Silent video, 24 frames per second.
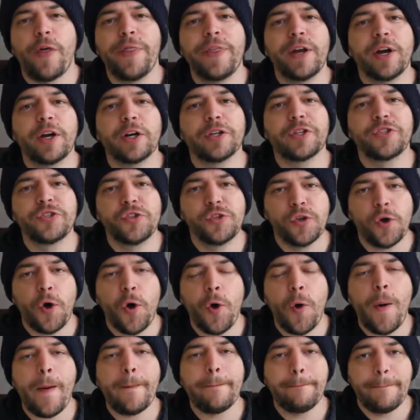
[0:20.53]
there are
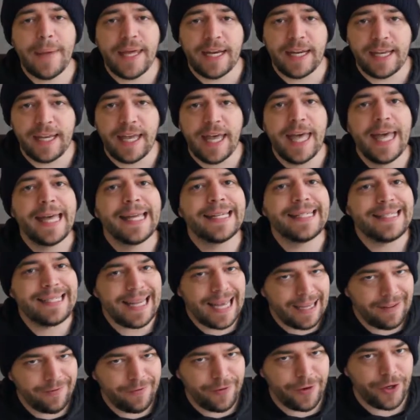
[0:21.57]
so many
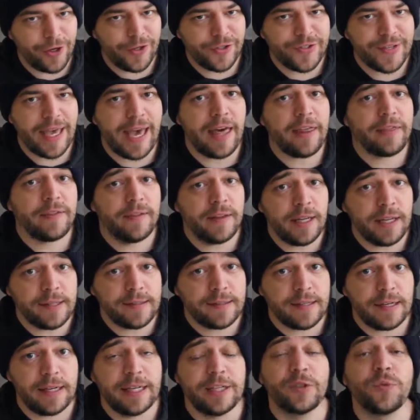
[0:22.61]
diverse
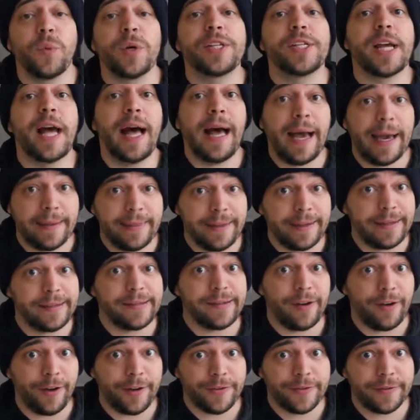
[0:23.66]
ethnicities, which I think
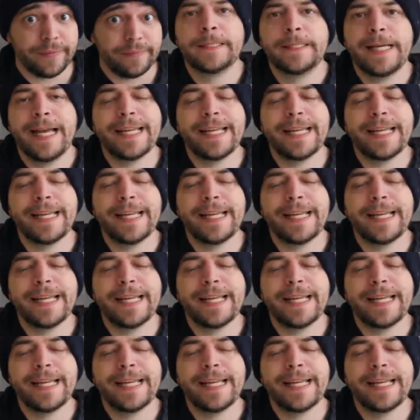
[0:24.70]
is awesome.